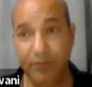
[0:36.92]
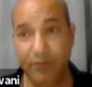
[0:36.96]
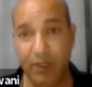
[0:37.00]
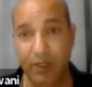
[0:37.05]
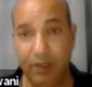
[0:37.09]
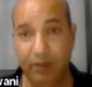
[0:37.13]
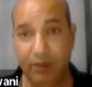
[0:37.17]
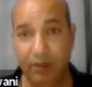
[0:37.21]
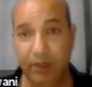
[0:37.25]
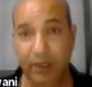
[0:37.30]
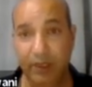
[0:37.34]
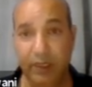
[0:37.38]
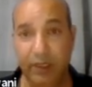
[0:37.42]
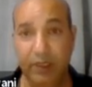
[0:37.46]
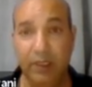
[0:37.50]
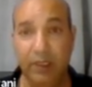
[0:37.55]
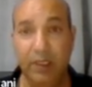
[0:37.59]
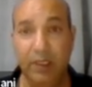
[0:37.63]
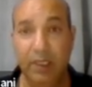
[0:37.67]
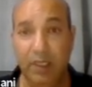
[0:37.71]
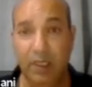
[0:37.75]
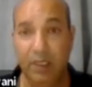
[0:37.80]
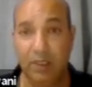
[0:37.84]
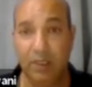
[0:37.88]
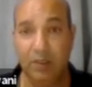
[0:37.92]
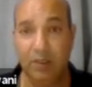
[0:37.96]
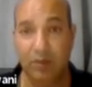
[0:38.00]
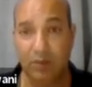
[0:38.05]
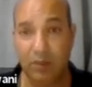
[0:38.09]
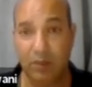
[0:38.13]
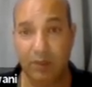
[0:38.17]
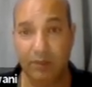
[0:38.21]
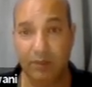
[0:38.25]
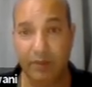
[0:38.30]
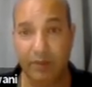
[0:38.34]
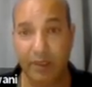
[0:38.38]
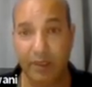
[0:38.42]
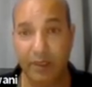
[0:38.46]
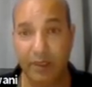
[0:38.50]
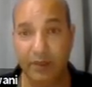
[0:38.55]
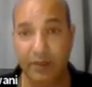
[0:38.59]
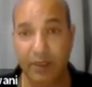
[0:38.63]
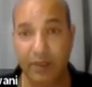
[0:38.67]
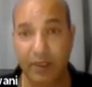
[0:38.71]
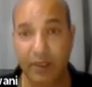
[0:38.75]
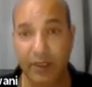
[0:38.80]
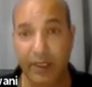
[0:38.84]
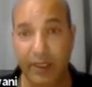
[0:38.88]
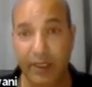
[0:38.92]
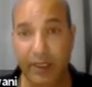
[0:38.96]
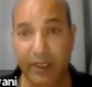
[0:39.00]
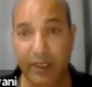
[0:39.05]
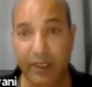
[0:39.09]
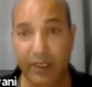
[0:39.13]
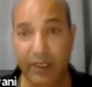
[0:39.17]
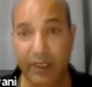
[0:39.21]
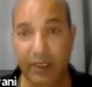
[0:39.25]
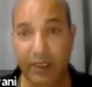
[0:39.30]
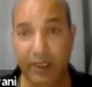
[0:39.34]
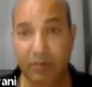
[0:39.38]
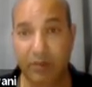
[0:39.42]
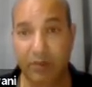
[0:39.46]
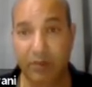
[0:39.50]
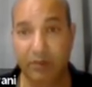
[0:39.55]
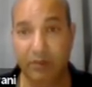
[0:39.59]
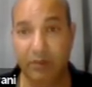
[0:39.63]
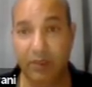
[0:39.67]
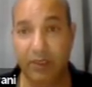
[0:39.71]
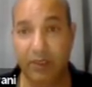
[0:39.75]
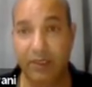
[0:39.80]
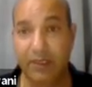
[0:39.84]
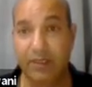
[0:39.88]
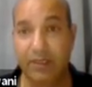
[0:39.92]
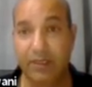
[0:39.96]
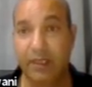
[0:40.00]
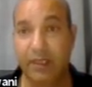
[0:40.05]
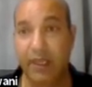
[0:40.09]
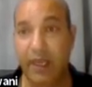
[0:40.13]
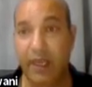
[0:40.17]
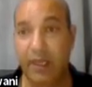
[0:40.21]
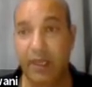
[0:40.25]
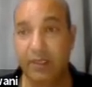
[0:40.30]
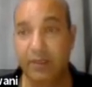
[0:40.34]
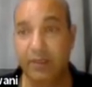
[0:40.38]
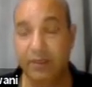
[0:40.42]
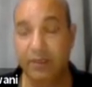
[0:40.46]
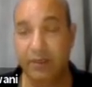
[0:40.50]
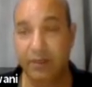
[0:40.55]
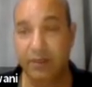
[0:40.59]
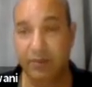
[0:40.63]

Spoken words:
Okay, so what we are targeting, number one, is the answered